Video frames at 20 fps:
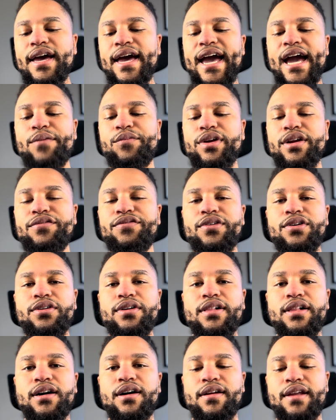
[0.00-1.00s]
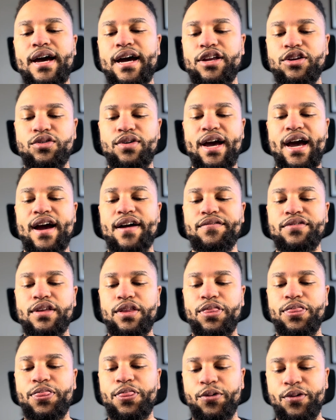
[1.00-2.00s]
And whenever you click on that, you have the
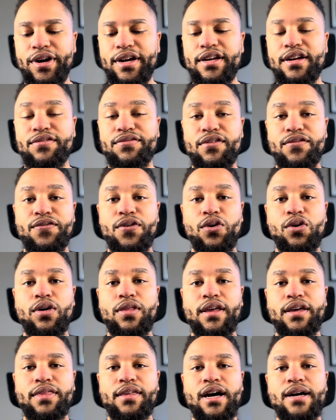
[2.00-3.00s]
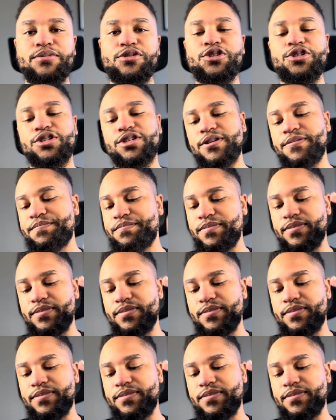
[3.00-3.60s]
3 different focal length options.